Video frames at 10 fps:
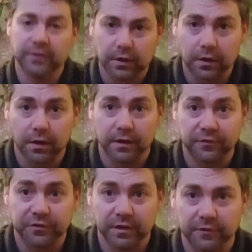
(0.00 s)
is a
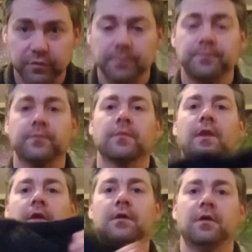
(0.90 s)
lifesaver,
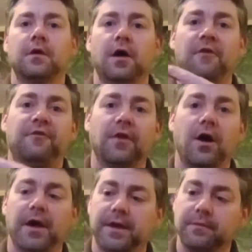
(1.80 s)
a
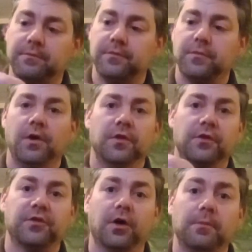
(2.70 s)
fly at
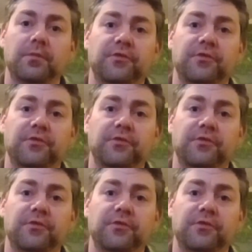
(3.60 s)
the top.